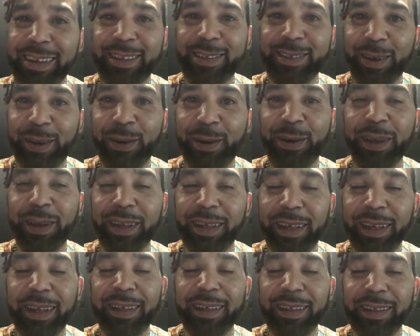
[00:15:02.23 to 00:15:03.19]
So
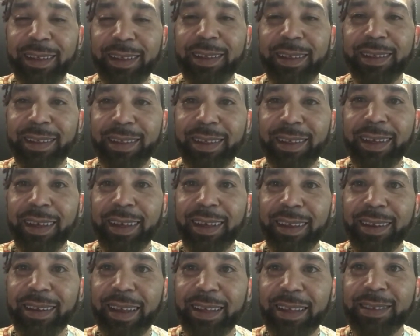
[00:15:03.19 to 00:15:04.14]

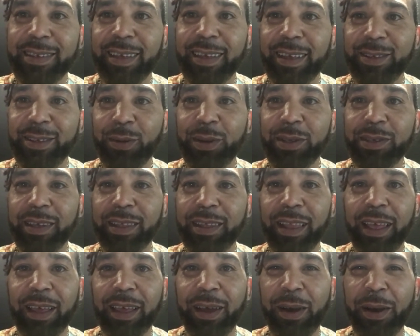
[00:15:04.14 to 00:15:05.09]
that's why I said,
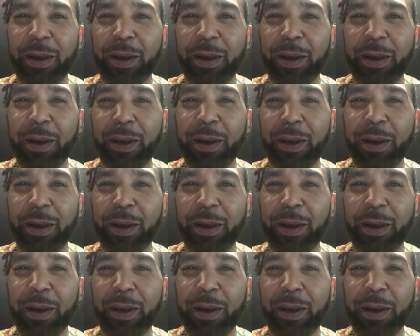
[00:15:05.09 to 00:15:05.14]
like,